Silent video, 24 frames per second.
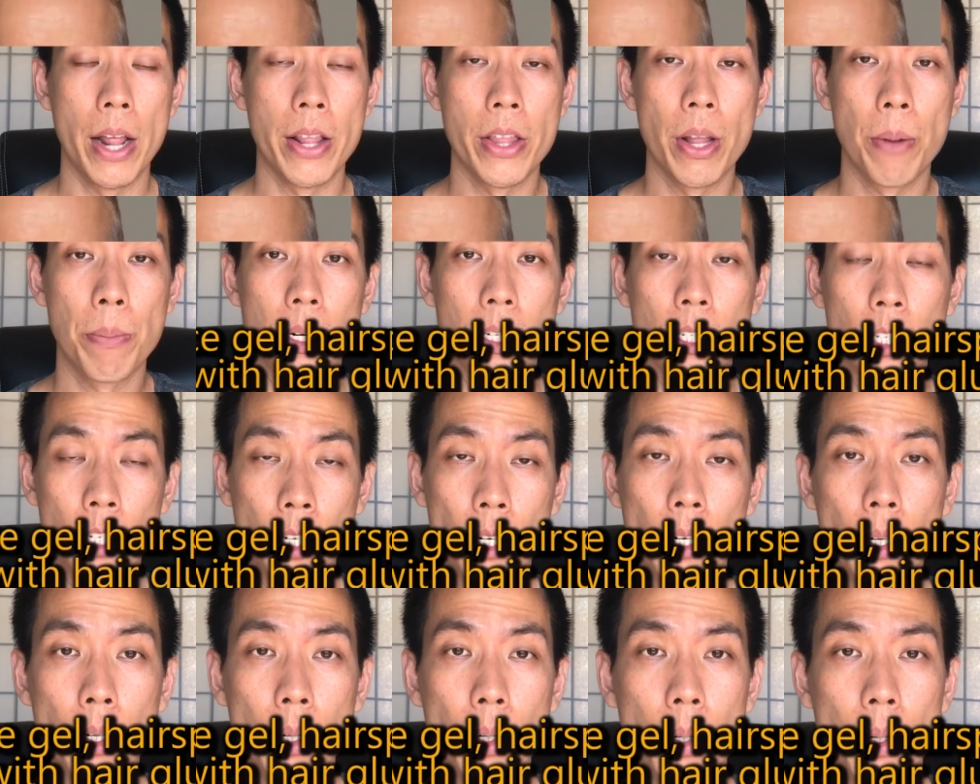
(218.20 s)
number
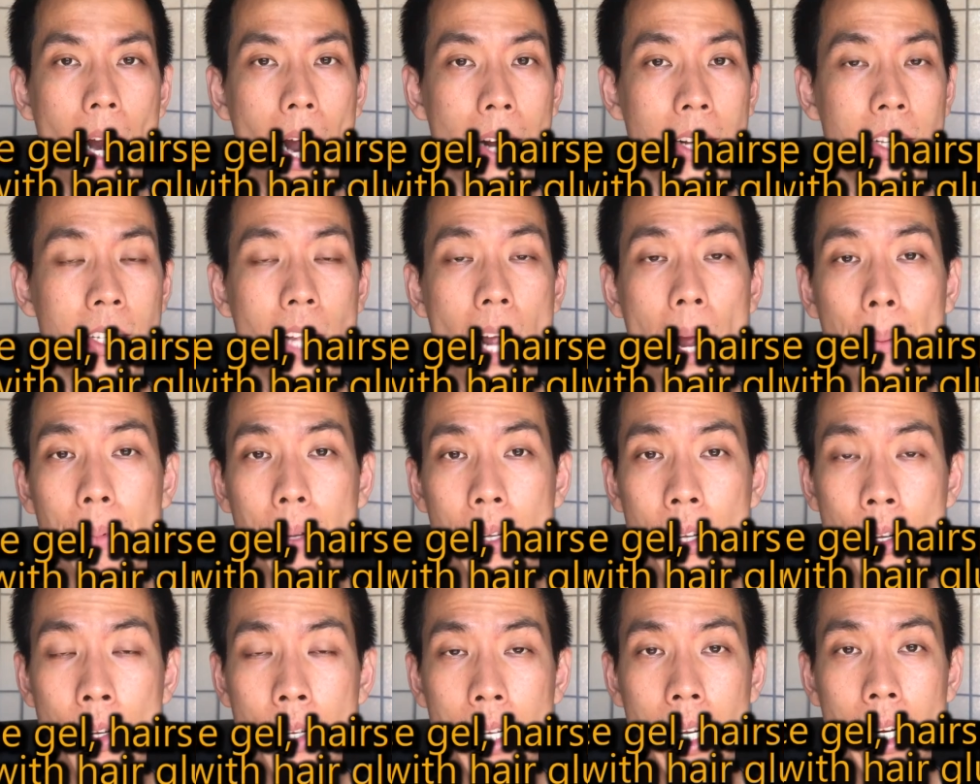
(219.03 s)
2, I stopped
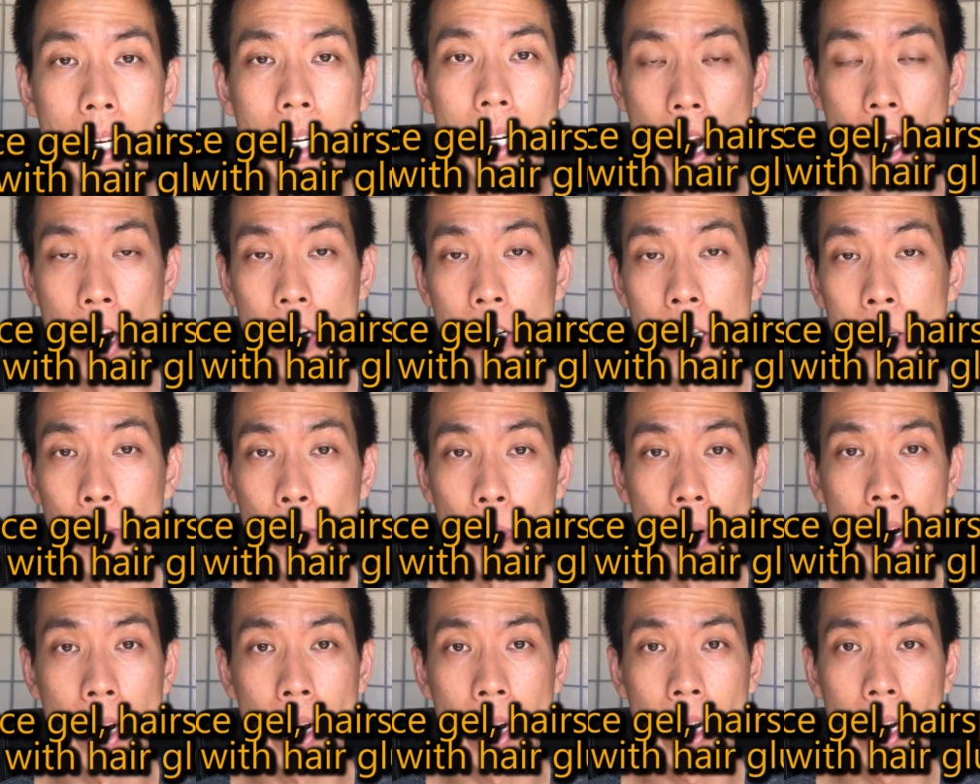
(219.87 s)
using
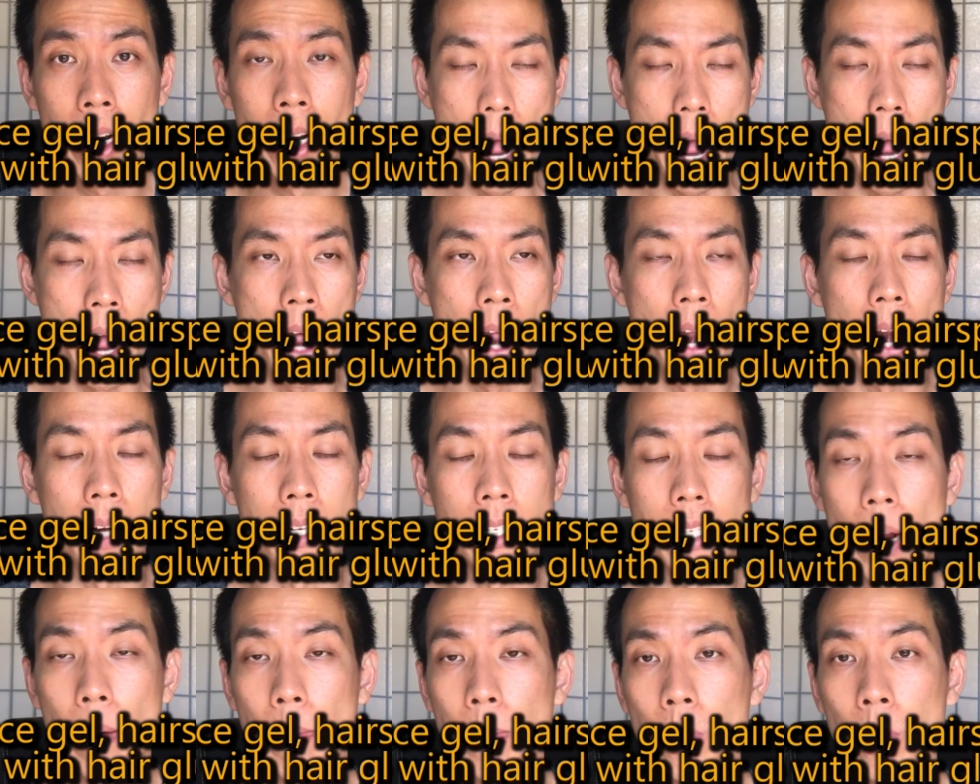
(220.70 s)
hairspray and I
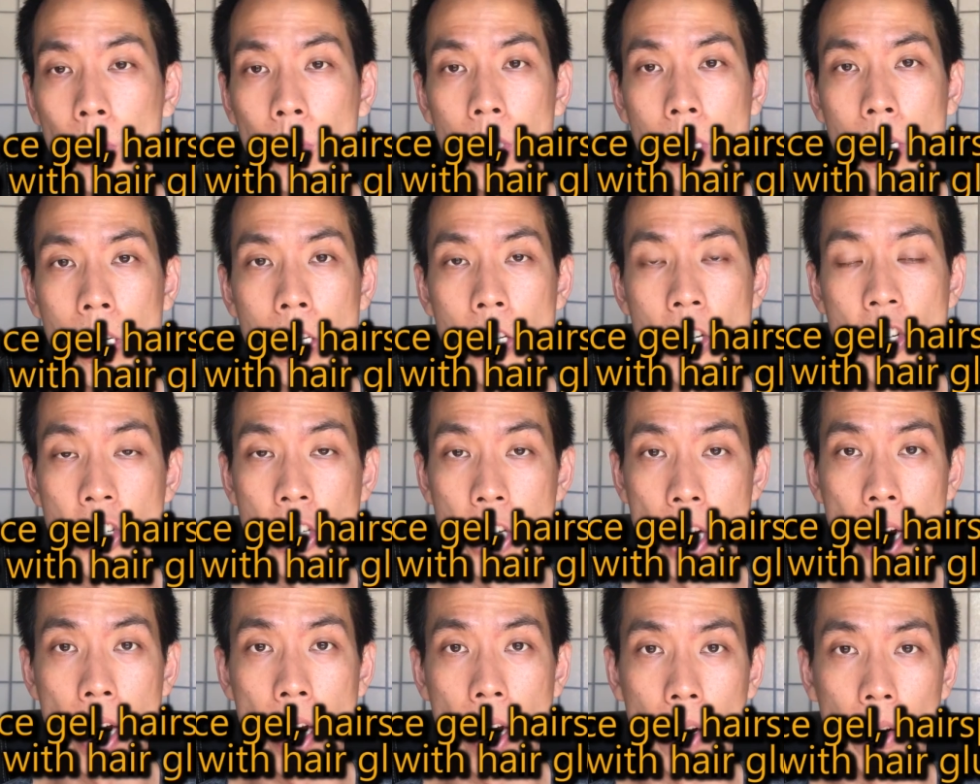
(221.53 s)
stopped using
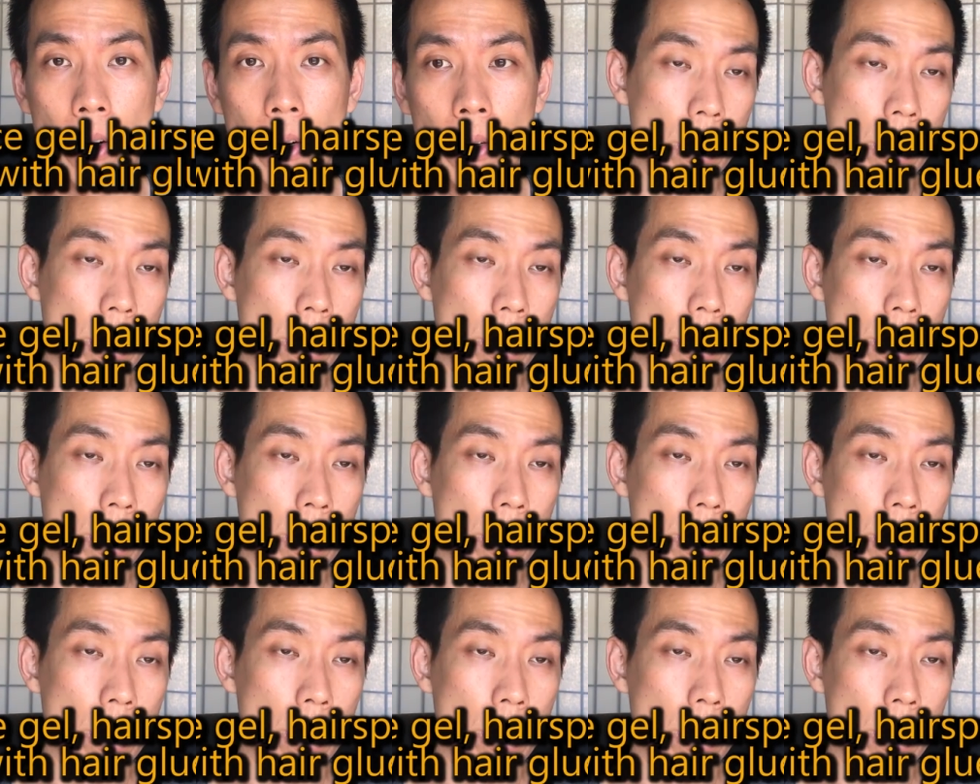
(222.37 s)
gel.